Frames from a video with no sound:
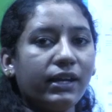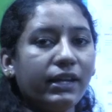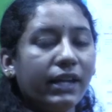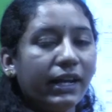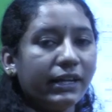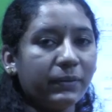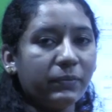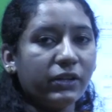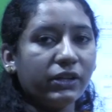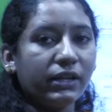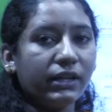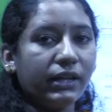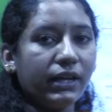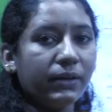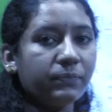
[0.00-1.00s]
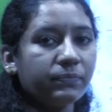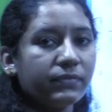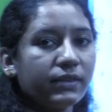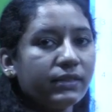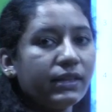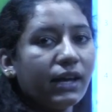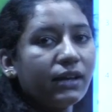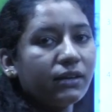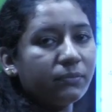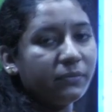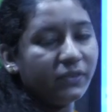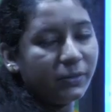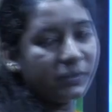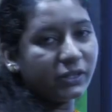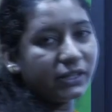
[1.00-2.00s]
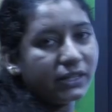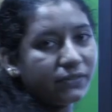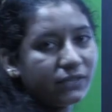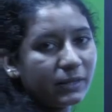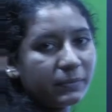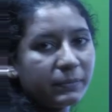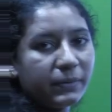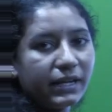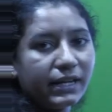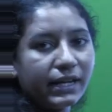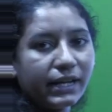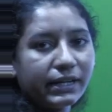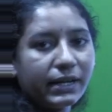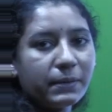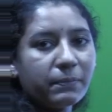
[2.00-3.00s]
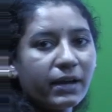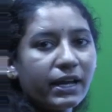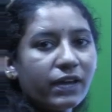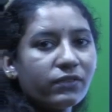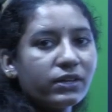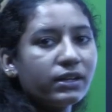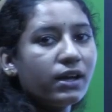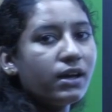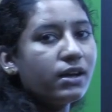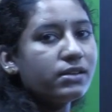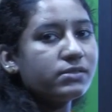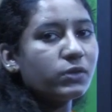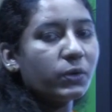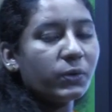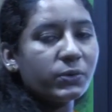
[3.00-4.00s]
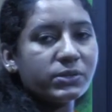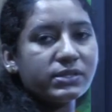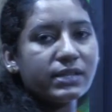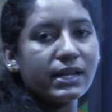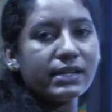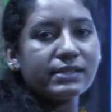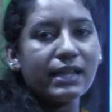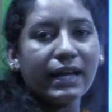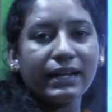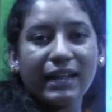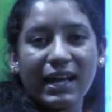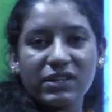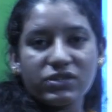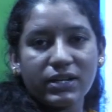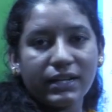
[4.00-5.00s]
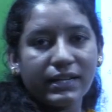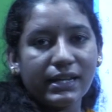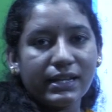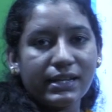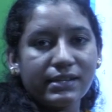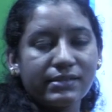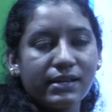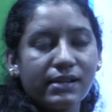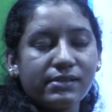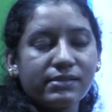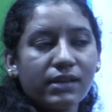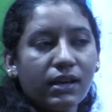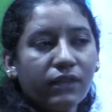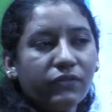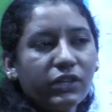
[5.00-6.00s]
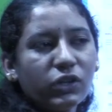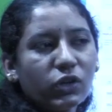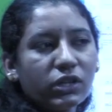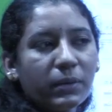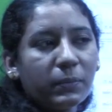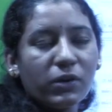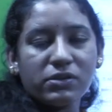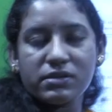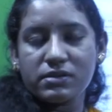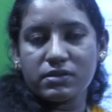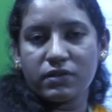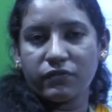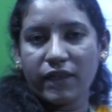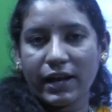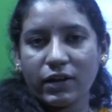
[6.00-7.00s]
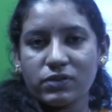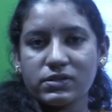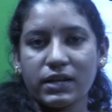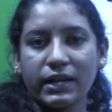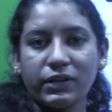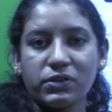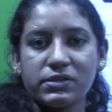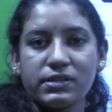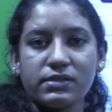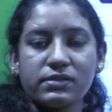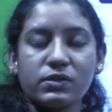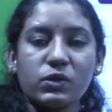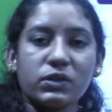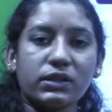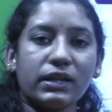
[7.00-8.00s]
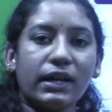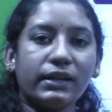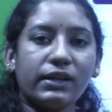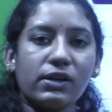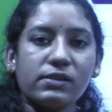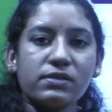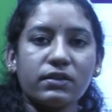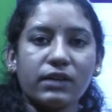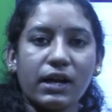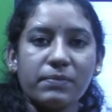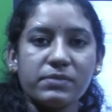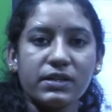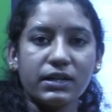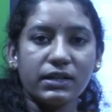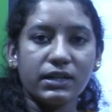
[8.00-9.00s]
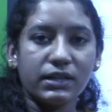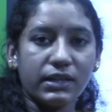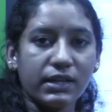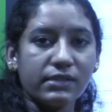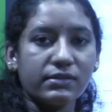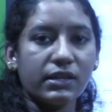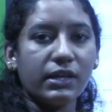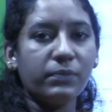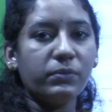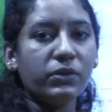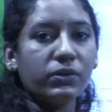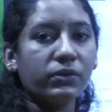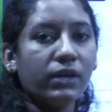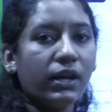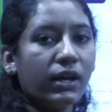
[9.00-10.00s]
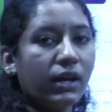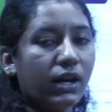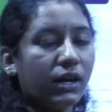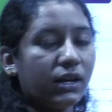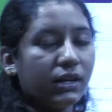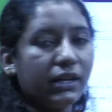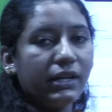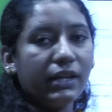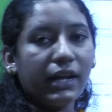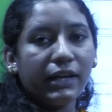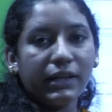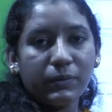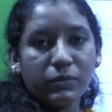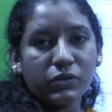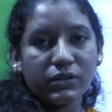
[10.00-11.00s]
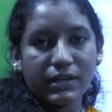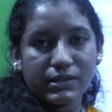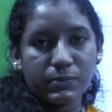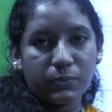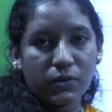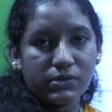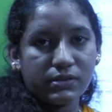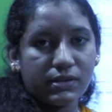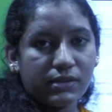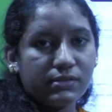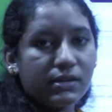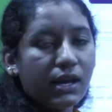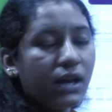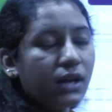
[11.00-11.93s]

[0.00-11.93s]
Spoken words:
innate immunity, the immunity will be mediated by our own cells like natural killer cells. We know the process of phagocytosis, so that also comes under this innate immune responses.